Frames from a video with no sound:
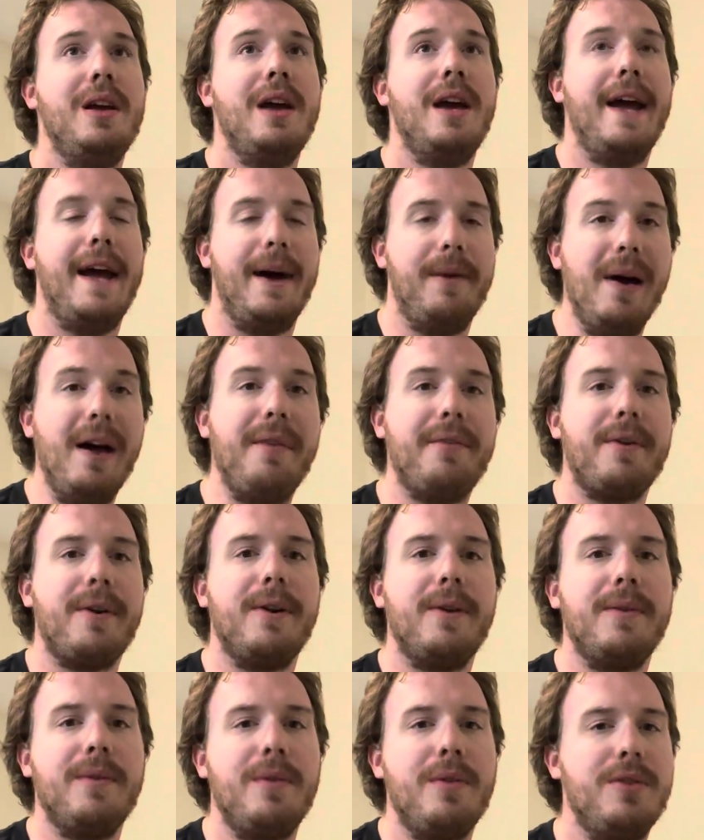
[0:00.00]

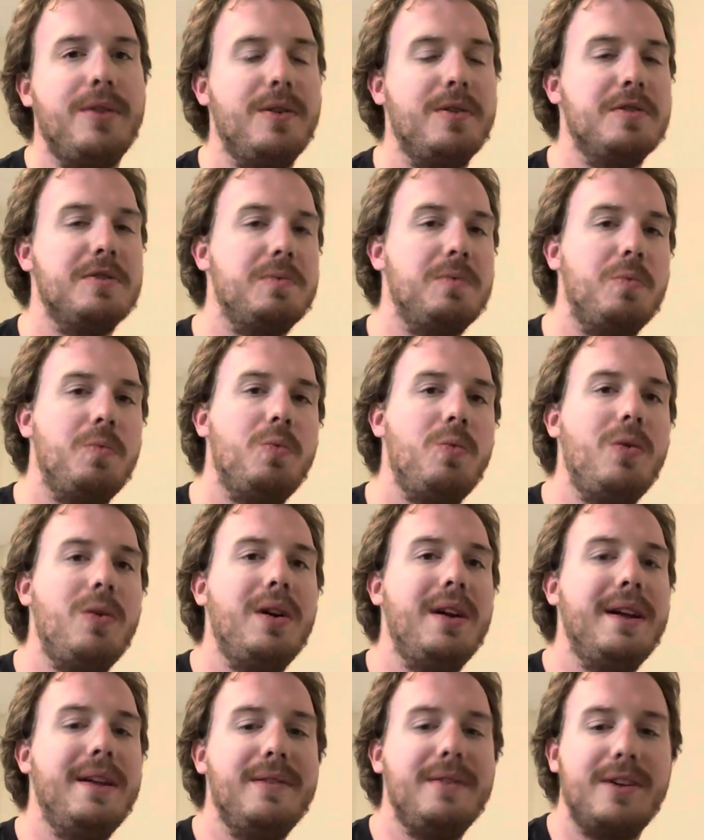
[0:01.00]
However, there is
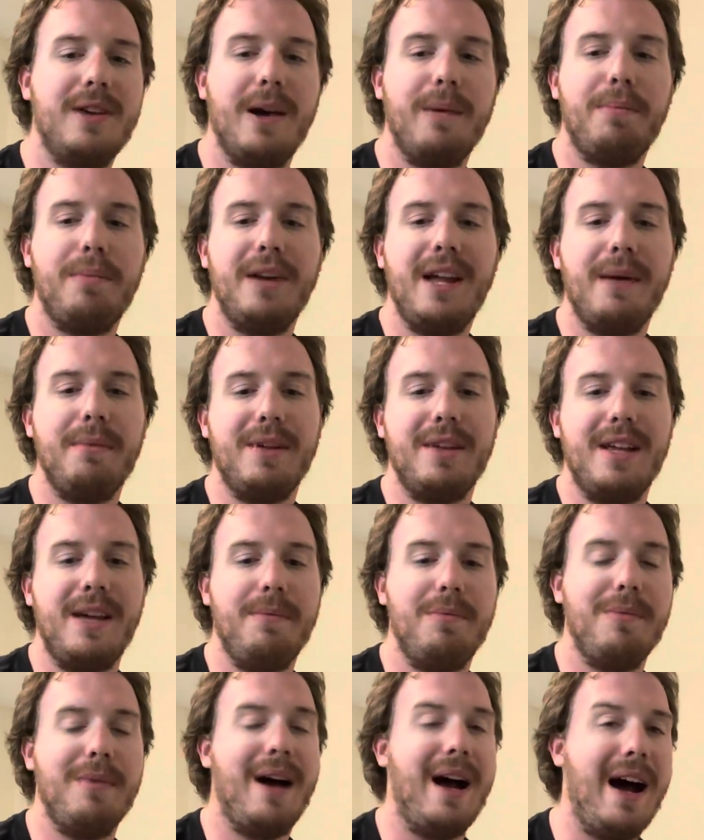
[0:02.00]
one company I've been
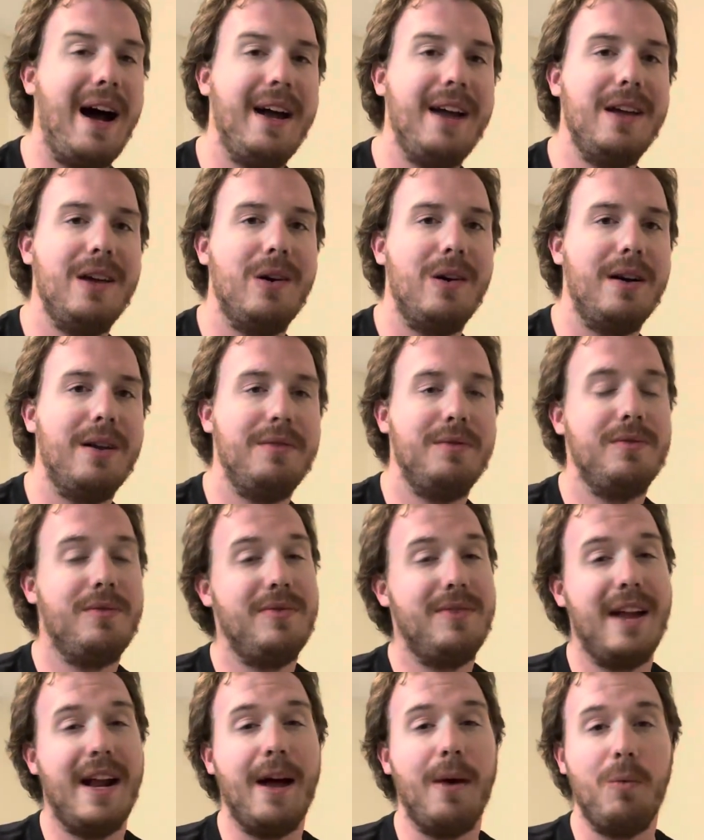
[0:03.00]
keeping my eye on
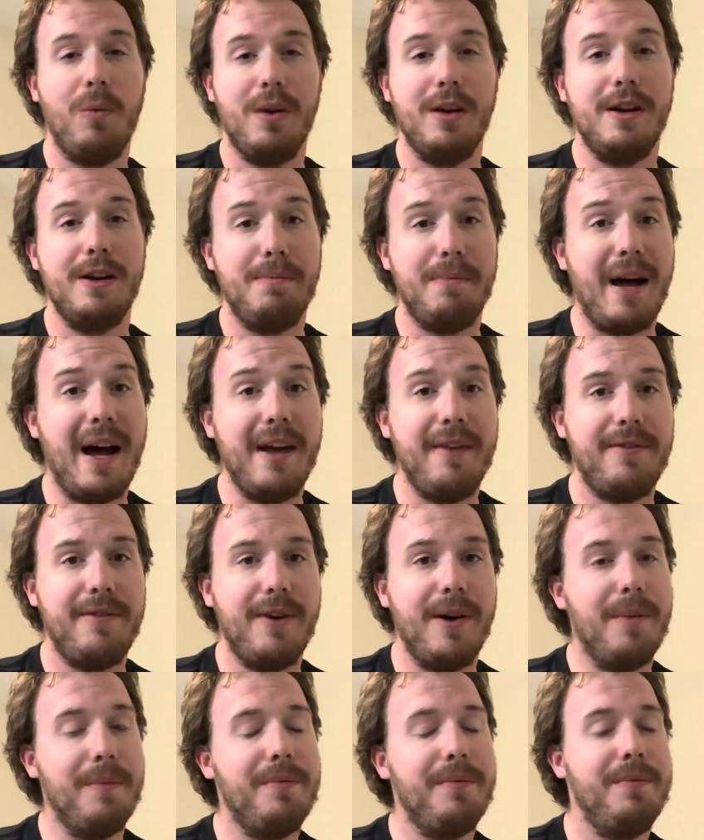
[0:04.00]
that I wanted to buy
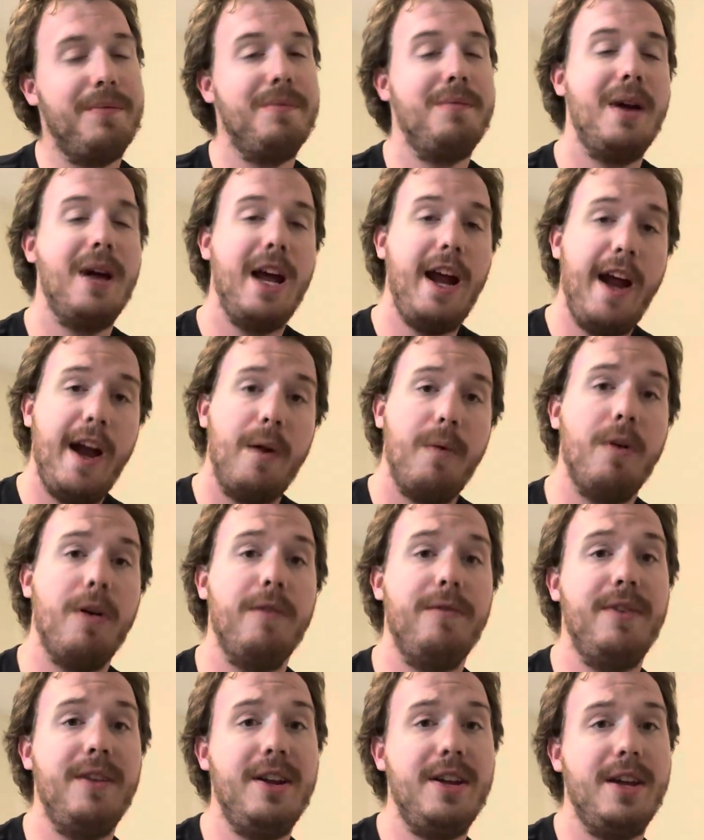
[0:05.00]
from, Arrow
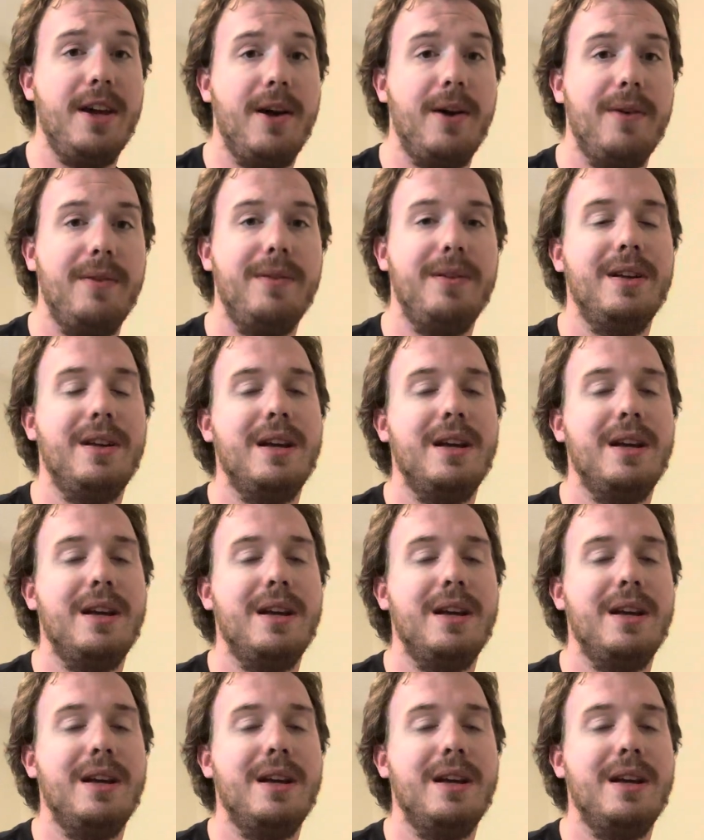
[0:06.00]
Video.